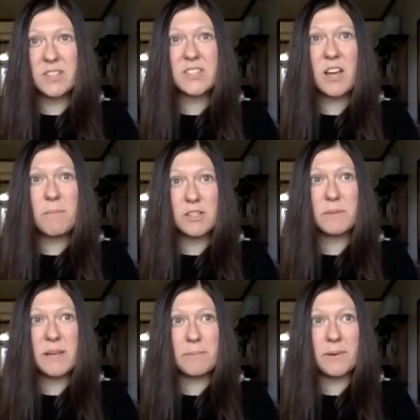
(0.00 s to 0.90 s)
just how
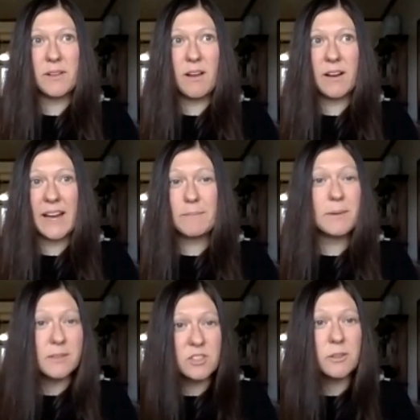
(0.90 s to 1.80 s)
much people are
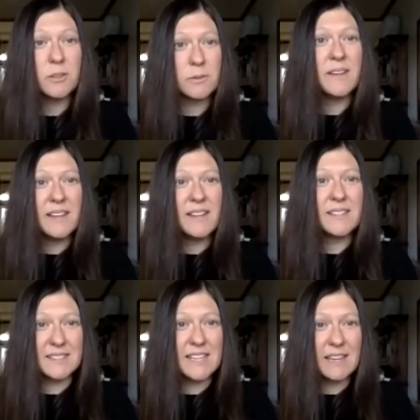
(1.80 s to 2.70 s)
able to
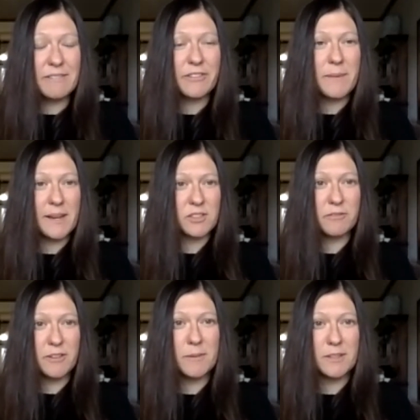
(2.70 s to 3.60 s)
to seek
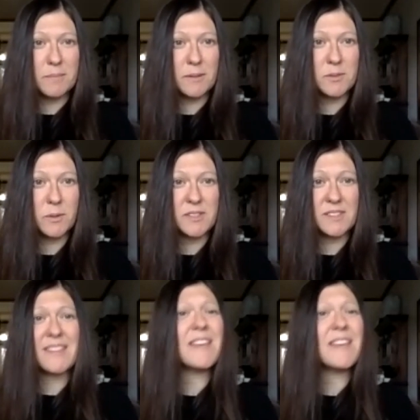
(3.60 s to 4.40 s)
information from multiple sources.